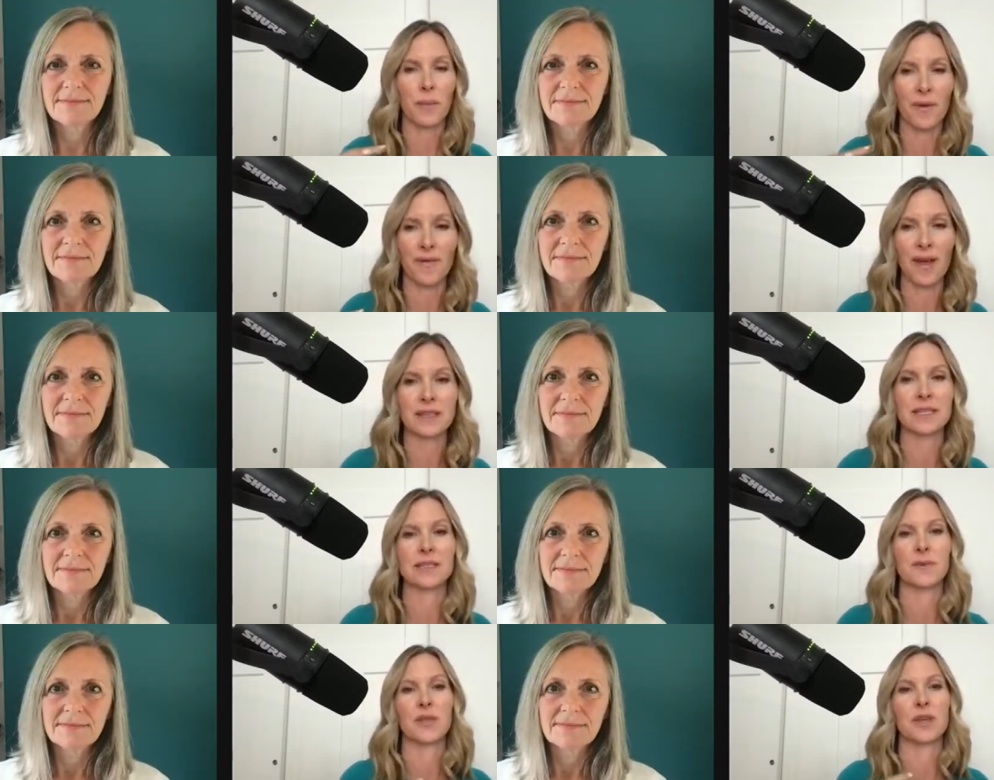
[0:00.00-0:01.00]
Speaker 1: provides us
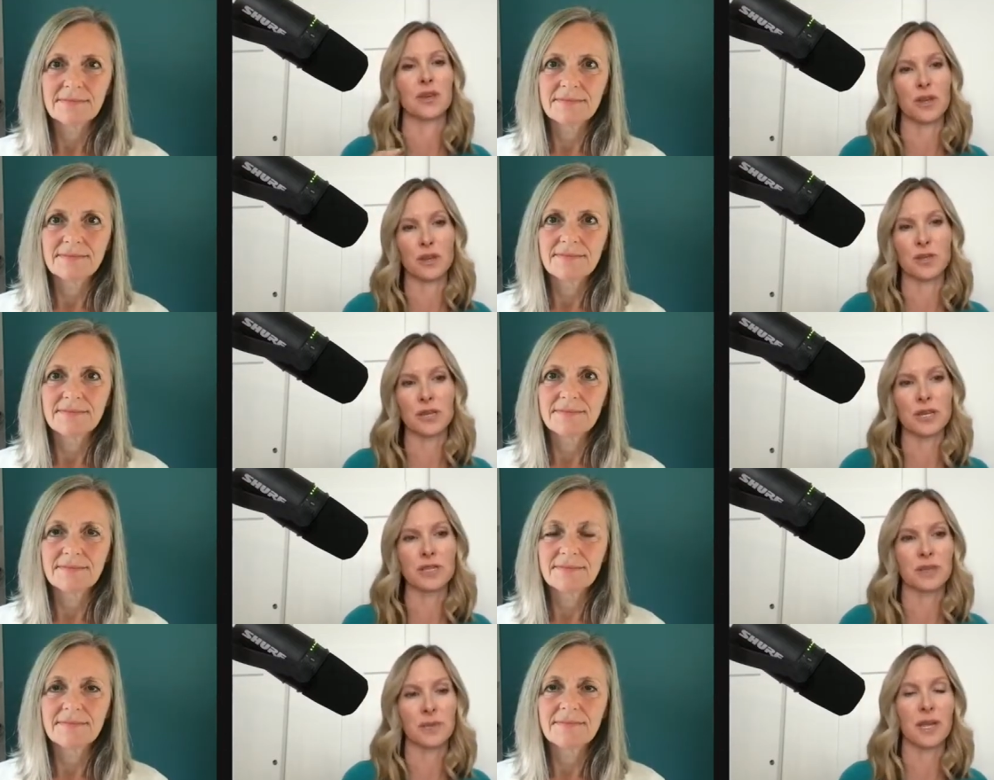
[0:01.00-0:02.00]
with the
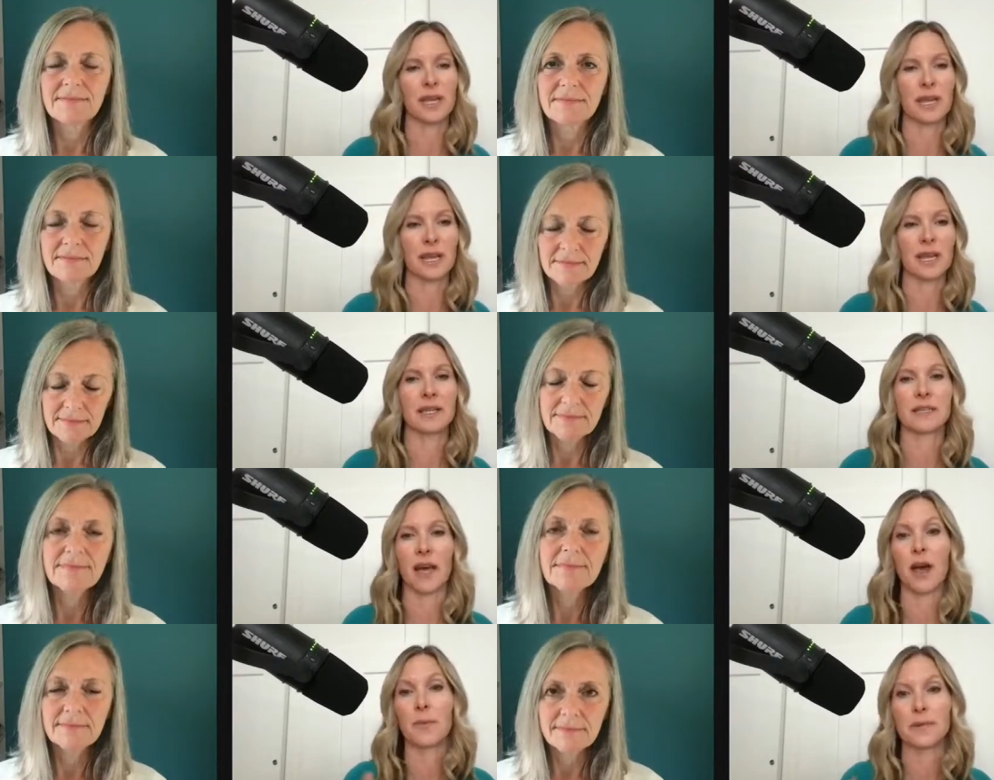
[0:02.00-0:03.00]
nutrients we need to
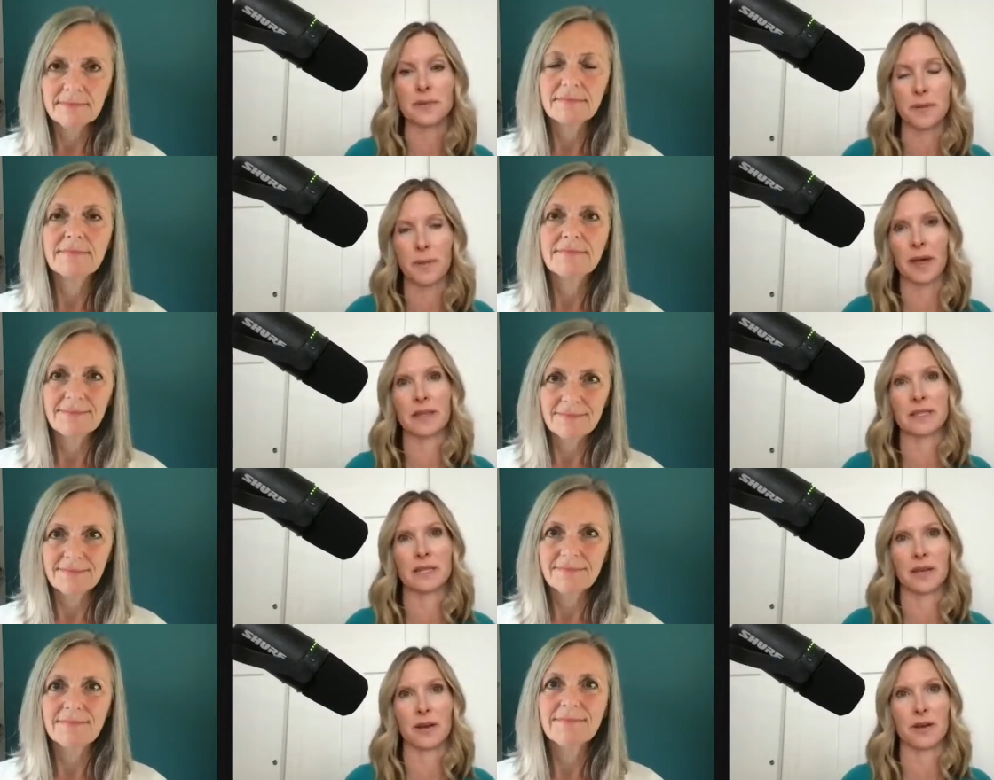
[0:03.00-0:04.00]
help us with
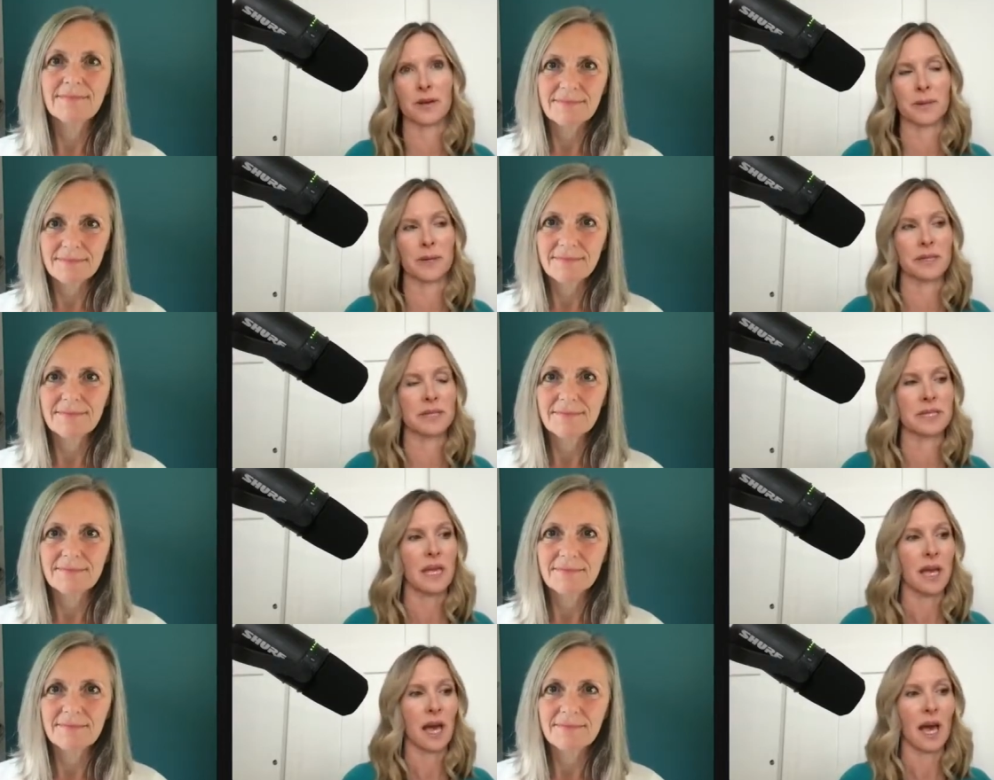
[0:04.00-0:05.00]
balancing our hormones.
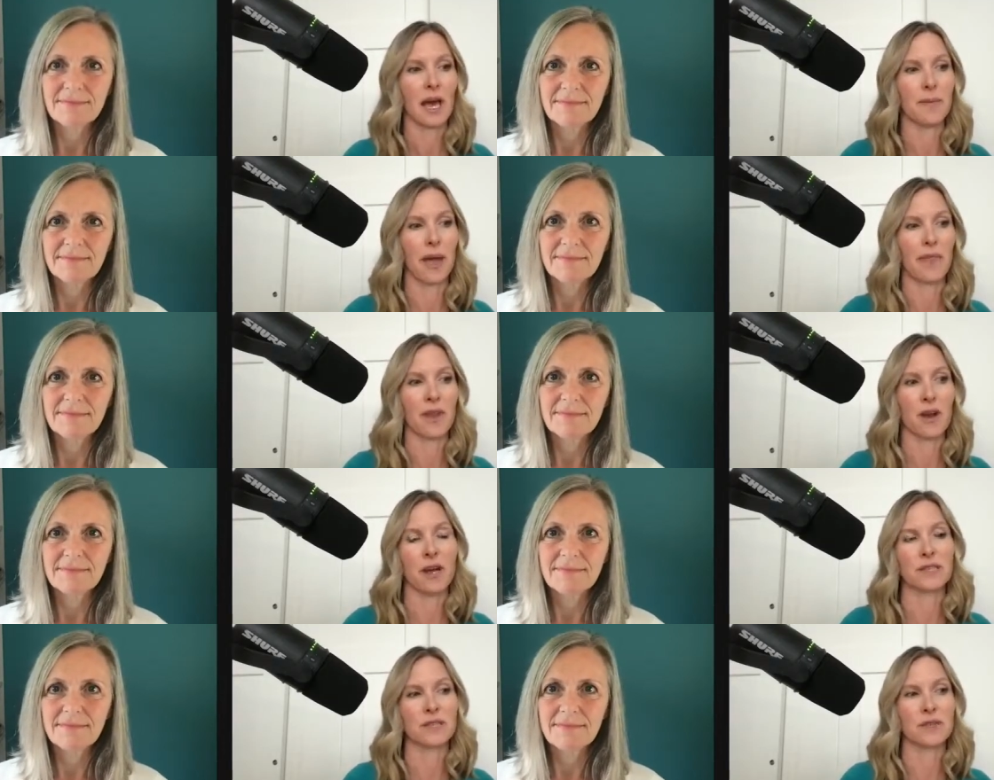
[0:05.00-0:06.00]
Um, and there are
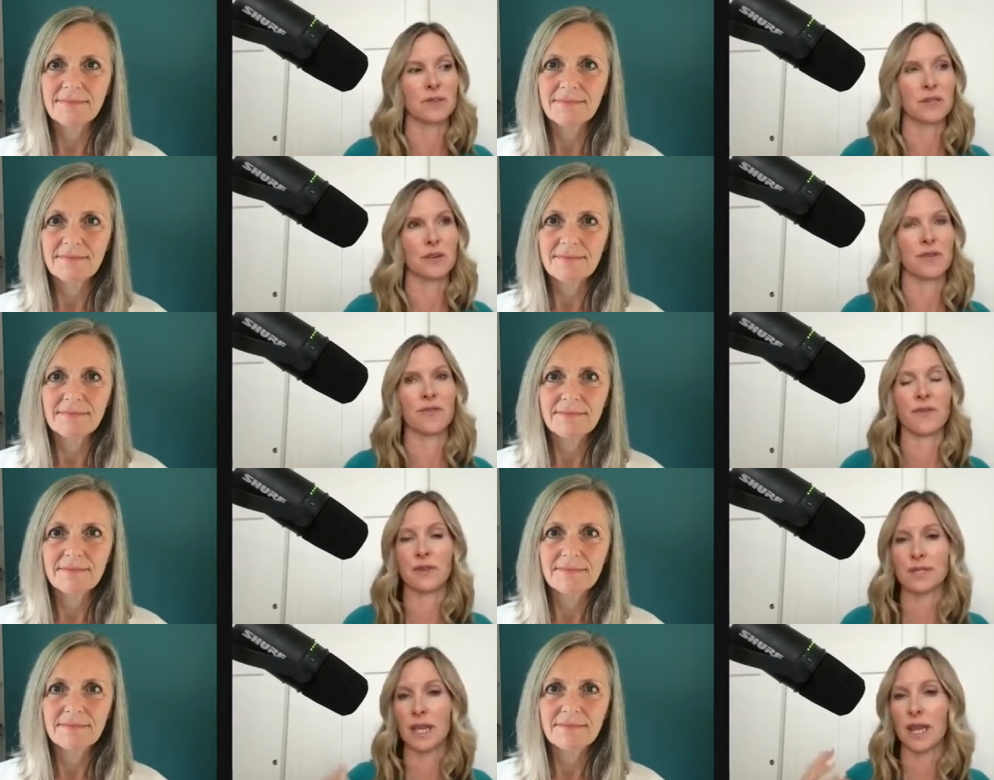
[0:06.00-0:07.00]
also certain
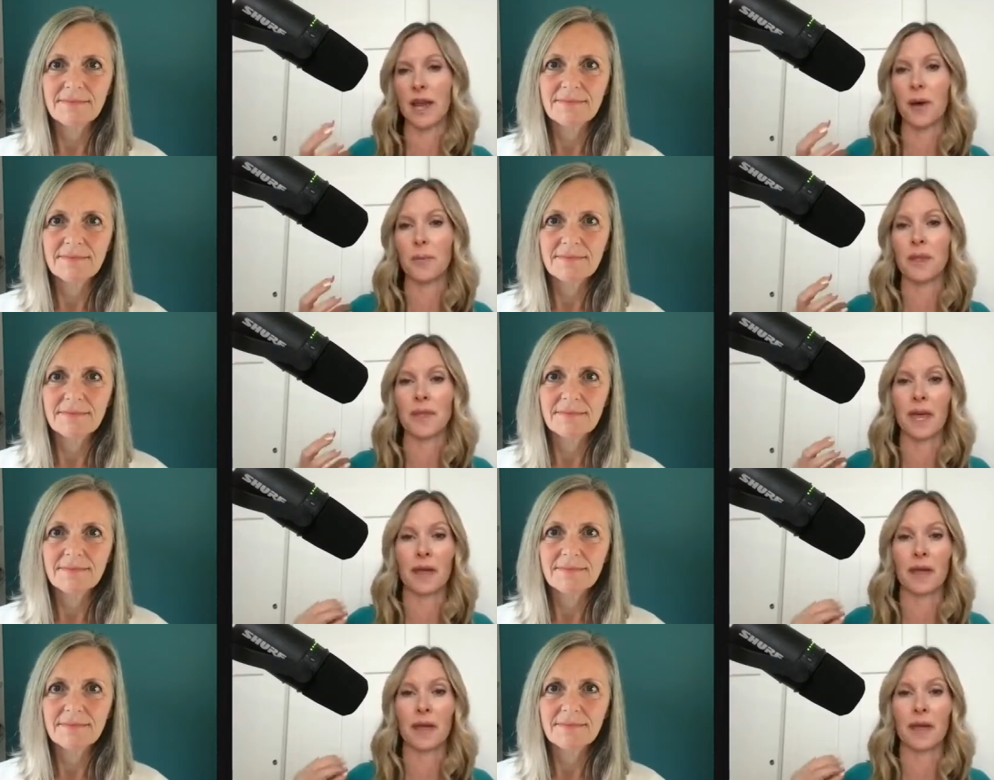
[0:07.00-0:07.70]
foods that can help with like